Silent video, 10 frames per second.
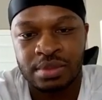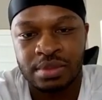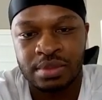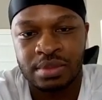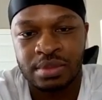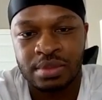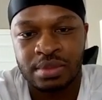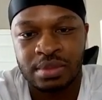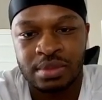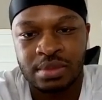
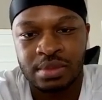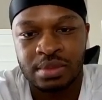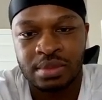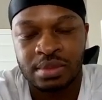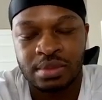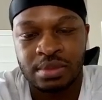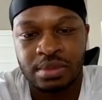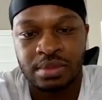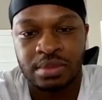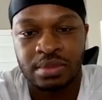
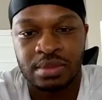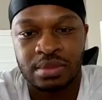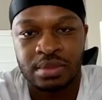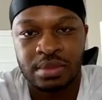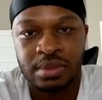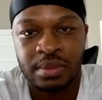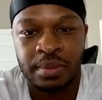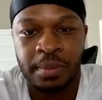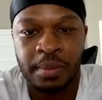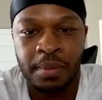
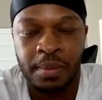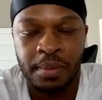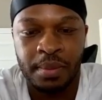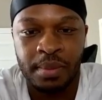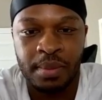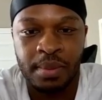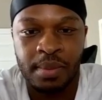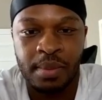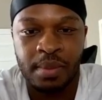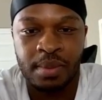
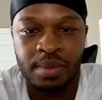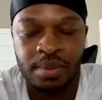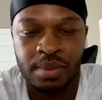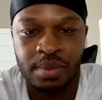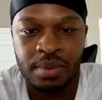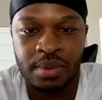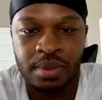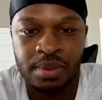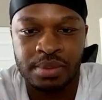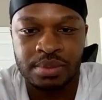
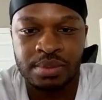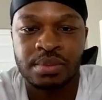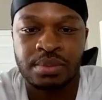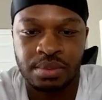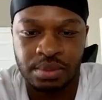The person shown says nothing.